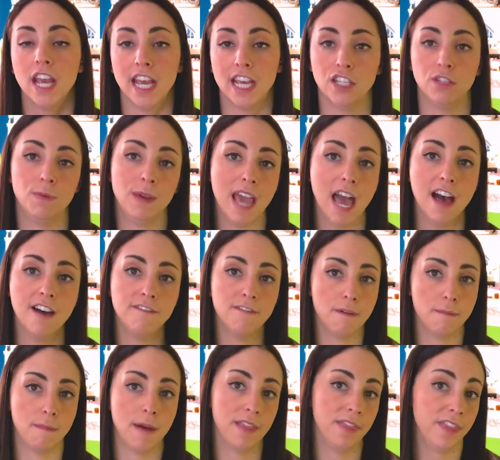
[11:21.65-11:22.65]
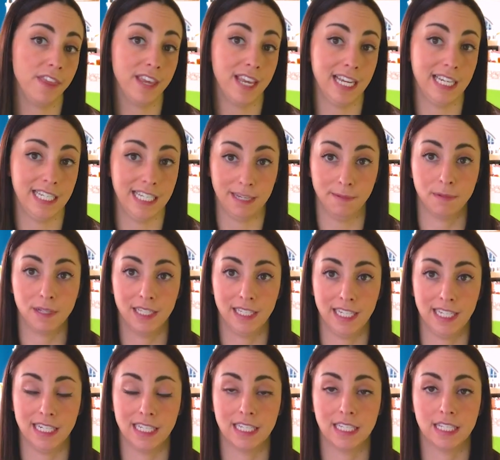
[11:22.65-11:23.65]
is we have monthly deep
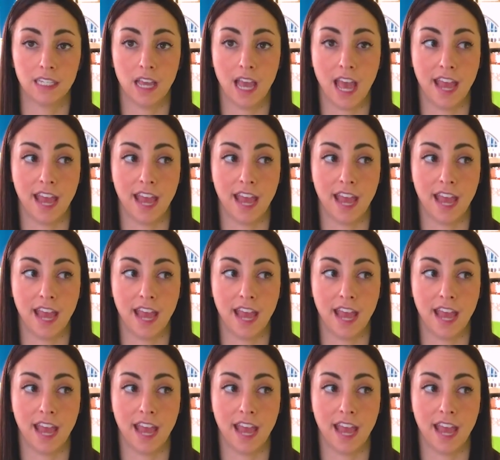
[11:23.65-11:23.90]
cleans,